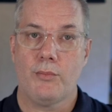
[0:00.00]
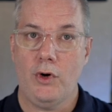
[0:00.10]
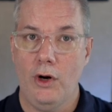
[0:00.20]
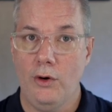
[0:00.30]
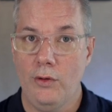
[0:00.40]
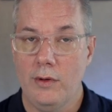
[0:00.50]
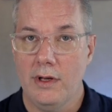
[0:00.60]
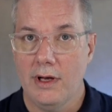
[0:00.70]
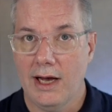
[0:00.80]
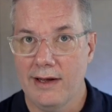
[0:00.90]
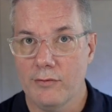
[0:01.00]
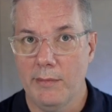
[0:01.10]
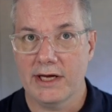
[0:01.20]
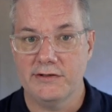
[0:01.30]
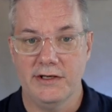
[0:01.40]

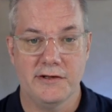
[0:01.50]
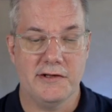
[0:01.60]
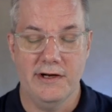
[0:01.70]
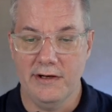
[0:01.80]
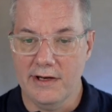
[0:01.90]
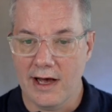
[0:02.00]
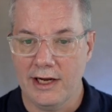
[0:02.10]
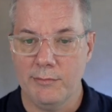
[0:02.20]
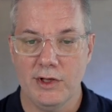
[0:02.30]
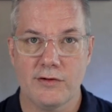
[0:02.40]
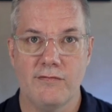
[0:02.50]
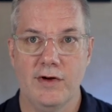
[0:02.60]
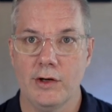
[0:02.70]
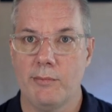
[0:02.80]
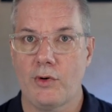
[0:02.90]
pro-ivermectin, it's an anonymous,
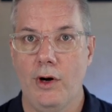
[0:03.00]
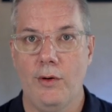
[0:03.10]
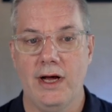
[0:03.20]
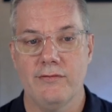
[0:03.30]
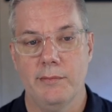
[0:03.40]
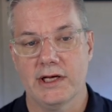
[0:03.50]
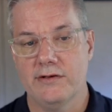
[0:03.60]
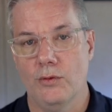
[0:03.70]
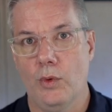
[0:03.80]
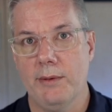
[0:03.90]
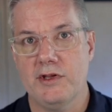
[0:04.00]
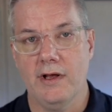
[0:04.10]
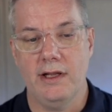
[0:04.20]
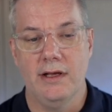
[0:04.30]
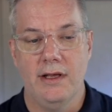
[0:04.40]
very pro-ivermectin
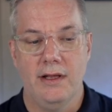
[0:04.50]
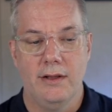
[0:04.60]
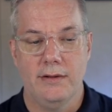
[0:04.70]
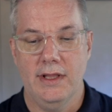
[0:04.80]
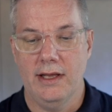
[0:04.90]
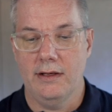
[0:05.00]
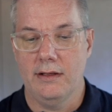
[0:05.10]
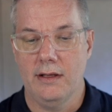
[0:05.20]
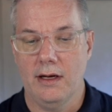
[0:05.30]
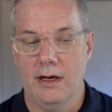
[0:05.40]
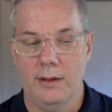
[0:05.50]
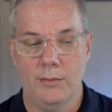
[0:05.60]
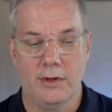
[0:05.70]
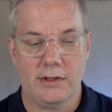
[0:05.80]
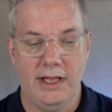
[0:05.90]
website that
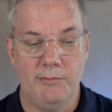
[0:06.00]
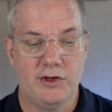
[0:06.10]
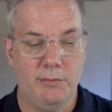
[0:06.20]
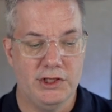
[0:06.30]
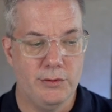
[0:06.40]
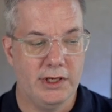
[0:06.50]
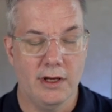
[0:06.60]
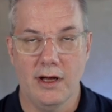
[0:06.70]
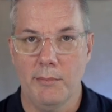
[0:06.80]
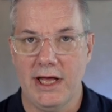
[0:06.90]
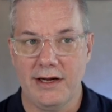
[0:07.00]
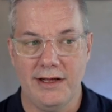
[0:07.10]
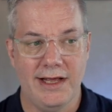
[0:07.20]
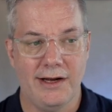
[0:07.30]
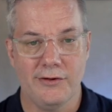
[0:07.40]
claims to be doing a
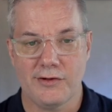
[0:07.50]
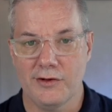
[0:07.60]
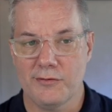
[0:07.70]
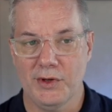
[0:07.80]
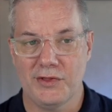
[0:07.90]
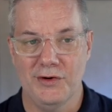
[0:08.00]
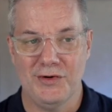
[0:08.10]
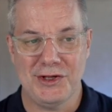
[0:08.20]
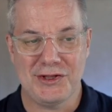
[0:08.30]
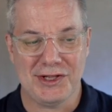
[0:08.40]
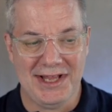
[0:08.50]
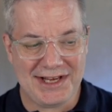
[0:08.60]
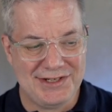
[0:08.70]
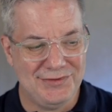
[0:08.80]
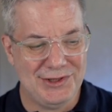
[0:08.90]
meta-analysis, but they're very
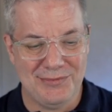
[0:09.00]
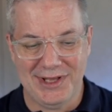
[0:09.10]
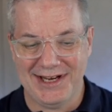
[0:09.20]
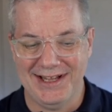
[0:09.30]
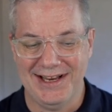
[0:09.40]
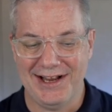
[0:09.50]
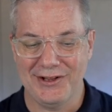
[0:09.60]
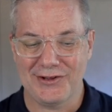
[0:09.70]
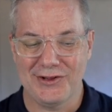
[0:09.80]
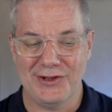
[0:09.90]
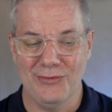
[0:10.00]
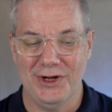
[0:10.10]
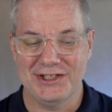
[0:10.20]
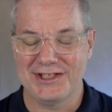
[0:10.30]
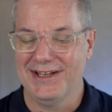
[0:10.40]
selective in their meta-analysis
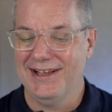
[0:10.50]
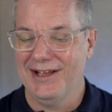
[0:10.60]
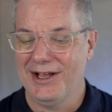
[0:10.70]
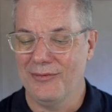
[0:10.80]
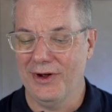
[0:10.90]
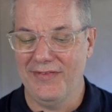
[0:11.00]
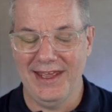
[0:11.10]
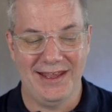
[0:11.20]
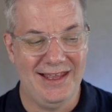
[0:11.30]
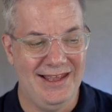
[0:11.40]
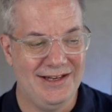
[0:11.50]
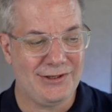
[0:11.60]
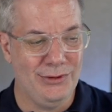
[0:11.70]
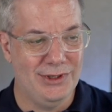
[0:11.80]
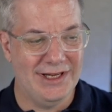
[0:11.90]
when they
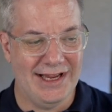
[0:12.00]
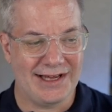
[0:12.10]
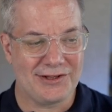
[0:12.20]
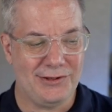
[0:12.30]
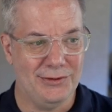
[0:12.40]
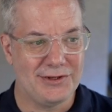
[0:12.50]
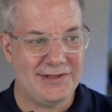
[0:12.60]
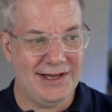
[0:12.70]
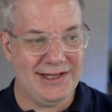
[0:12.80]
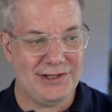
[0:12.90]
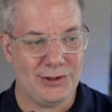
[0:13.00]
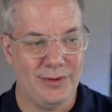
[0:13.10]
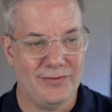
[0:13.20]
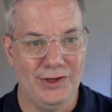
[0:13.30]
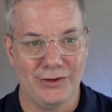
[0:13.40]
include and exclude studies. So
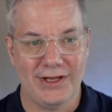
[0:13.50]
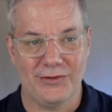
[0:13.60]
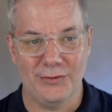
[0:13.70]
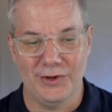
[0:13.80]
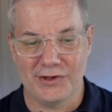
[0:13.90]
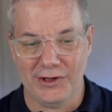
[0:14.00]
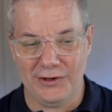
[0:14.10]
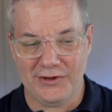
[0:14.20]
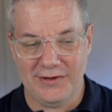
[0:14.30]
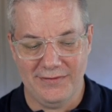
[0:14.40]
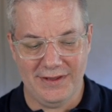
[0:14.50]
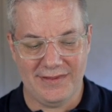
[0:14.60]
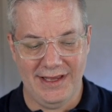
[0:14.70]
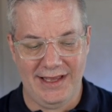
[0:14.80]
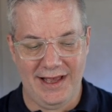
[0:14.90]
if we look at the results that
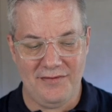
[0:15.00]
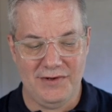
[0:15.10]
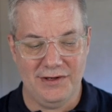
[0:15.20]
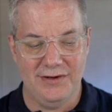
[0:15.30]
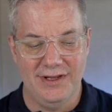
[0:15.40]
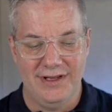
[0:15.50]
they have here